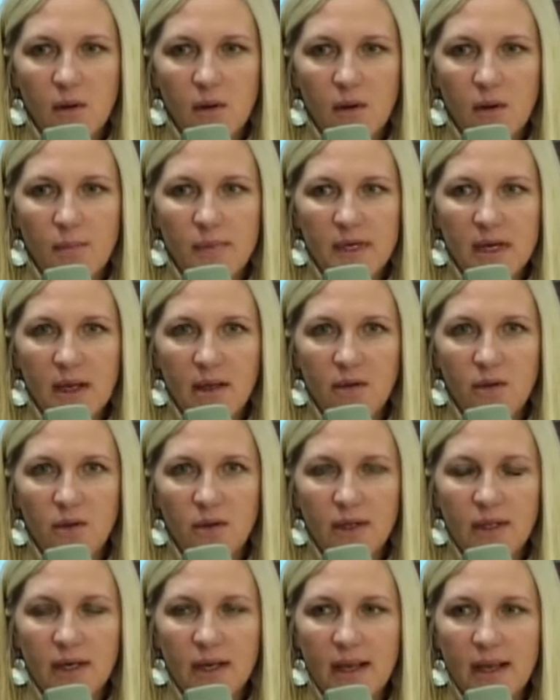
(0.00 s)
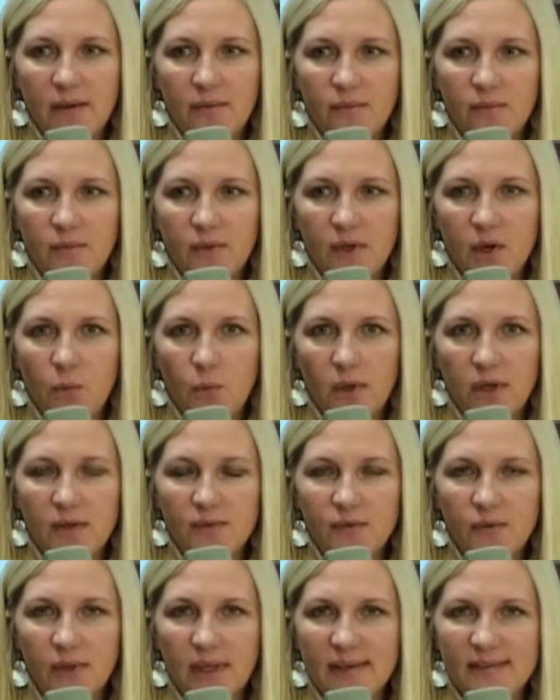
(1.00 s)
I mean, I have,
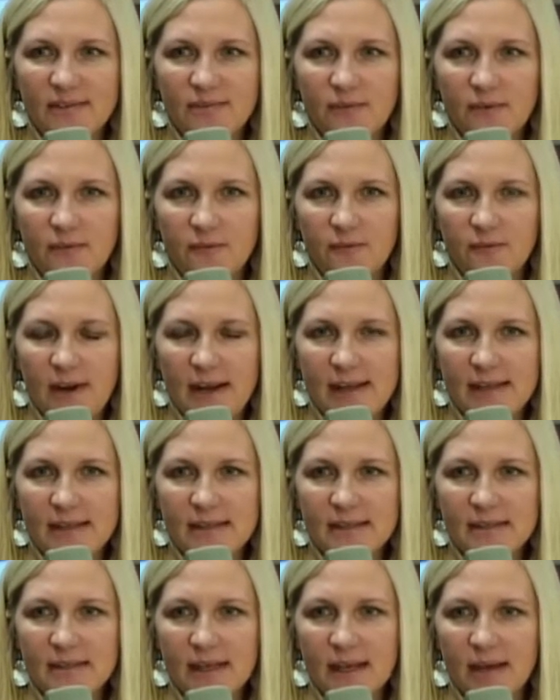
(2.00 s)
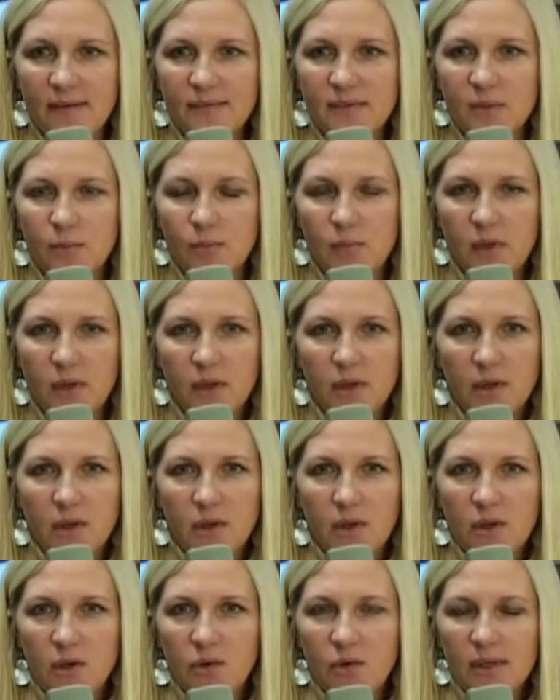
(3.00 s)
wonderful gifts from friends. I have some
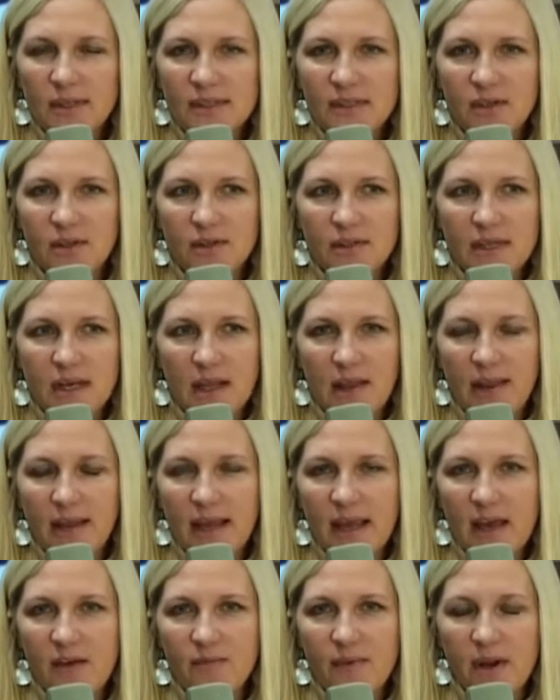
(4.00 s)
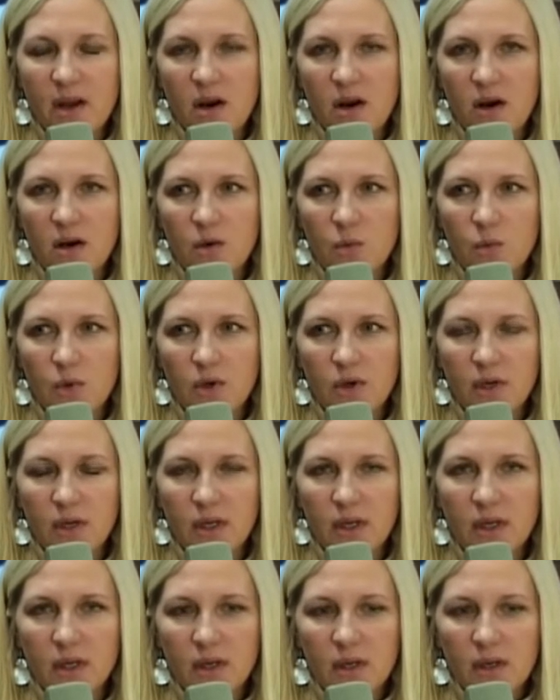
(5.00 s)
crystals that I like. I have my artwork.